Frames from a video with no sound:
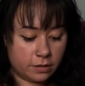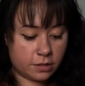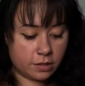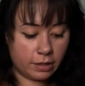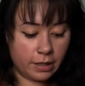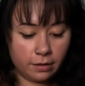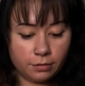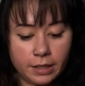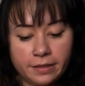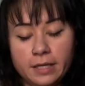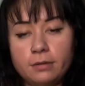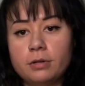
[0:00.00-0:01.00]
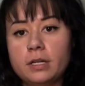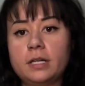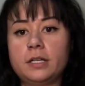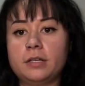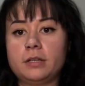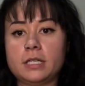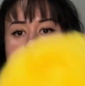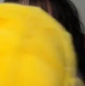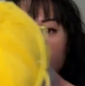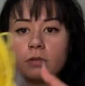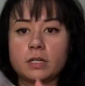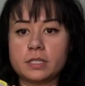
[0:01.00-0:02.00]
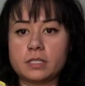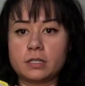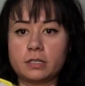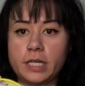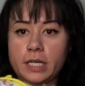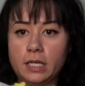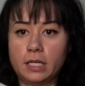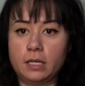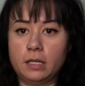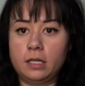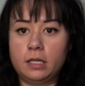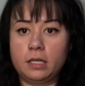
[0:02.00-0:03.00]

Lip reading: so I think we're gonna do this is we're gonna start taking